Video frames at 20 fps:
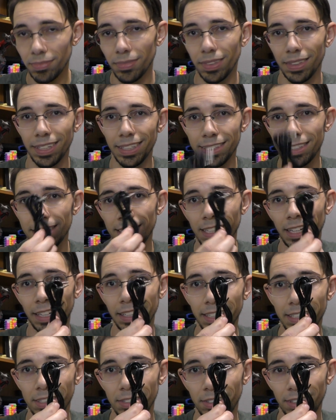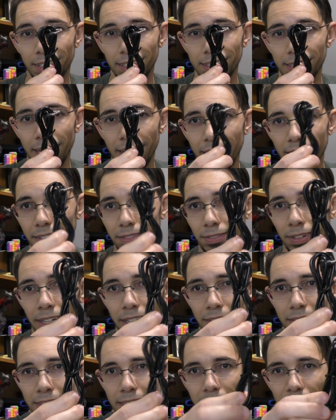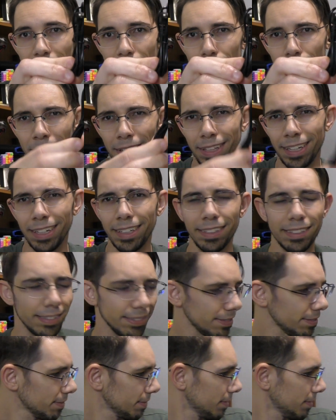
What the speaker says: This is a lot easier to contain, right? You see how small that is?